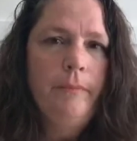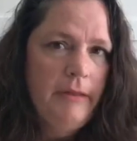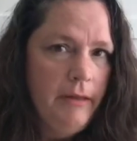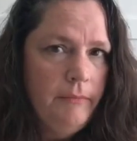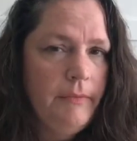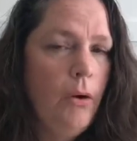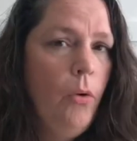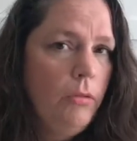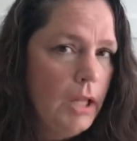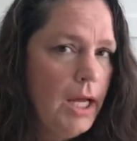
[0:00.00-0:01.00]
the
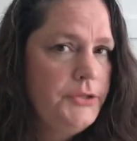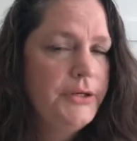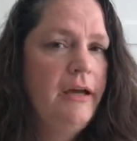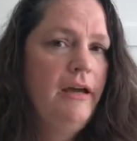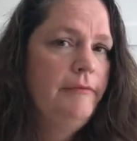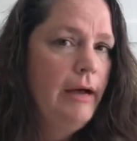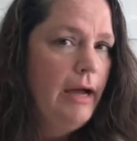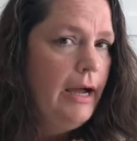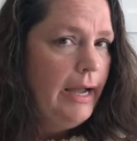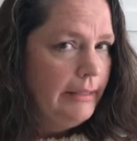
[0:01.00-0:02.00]
whole logic of,
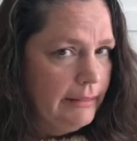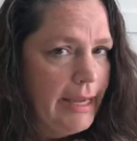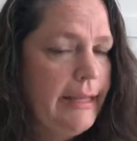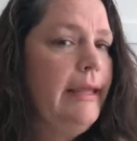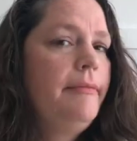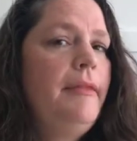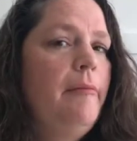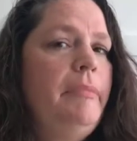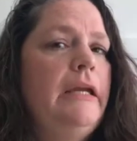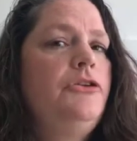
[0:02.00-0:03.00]
I like getting
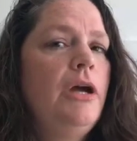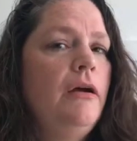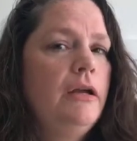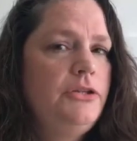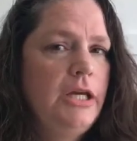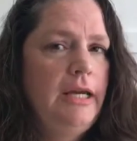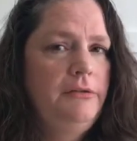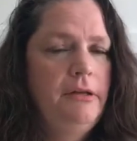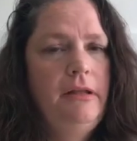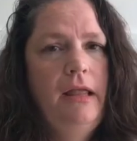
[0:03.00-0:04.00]
that big chunk of
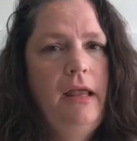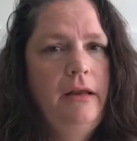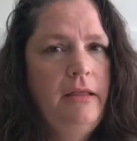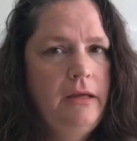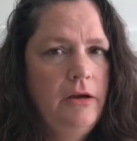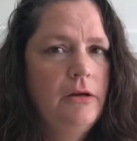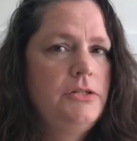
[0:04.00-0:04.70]
change at the end of the year.